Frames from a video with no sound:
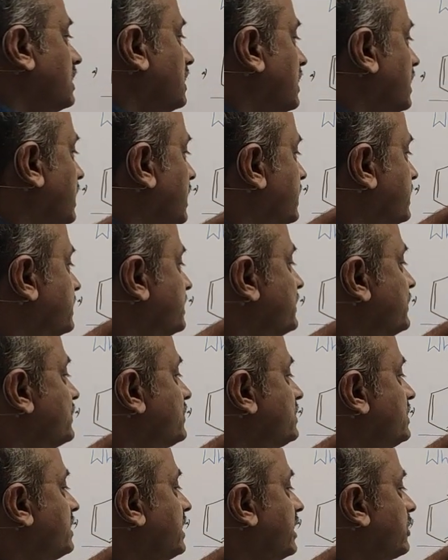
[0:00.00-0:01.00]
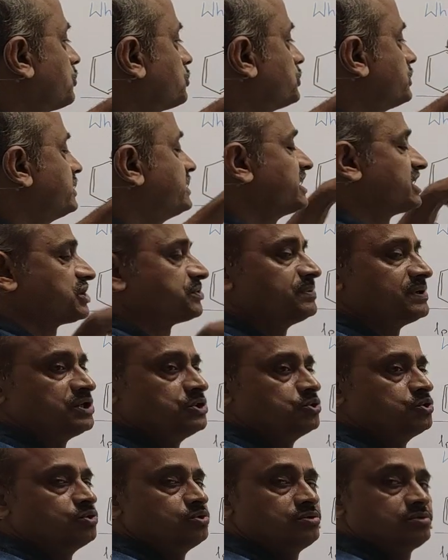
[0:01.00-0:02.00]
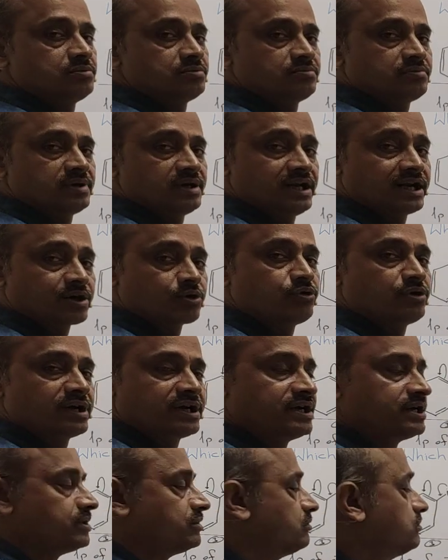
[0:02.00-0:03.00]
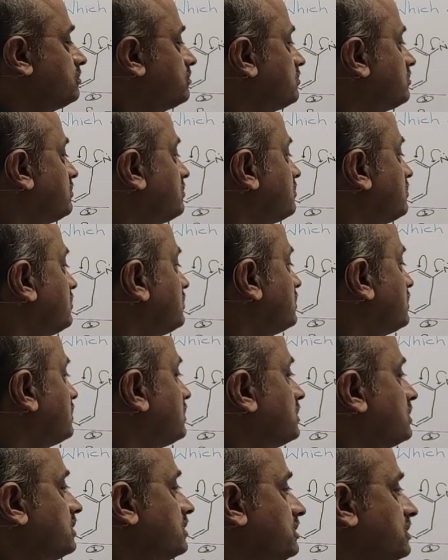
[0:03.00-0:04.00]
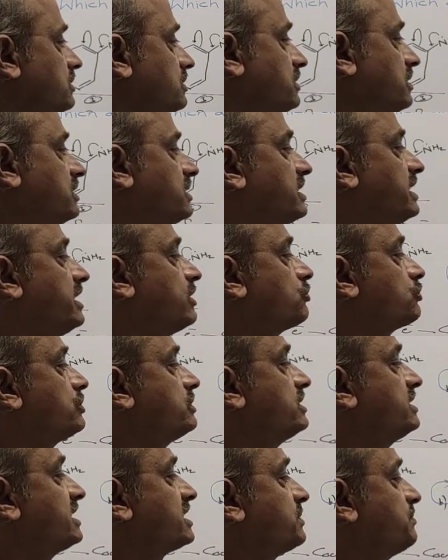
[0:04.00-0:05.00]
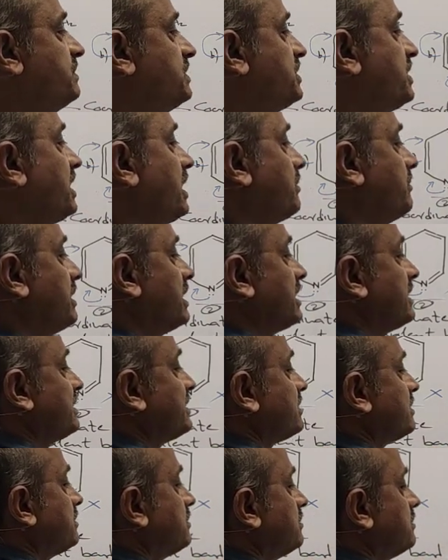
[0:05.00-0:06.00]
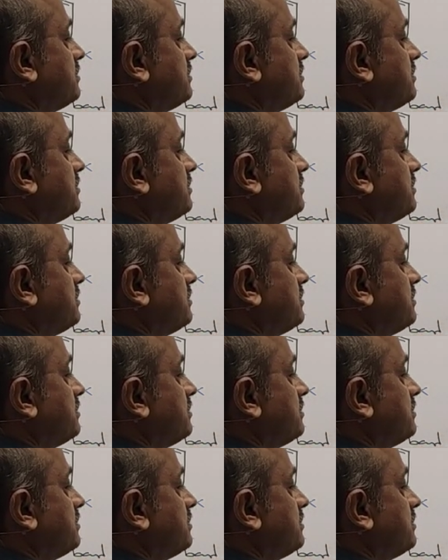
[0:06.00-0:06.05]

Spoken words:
And since the nitrogen is sp2 electronegative, here the nitrogen is sp3 hybridized,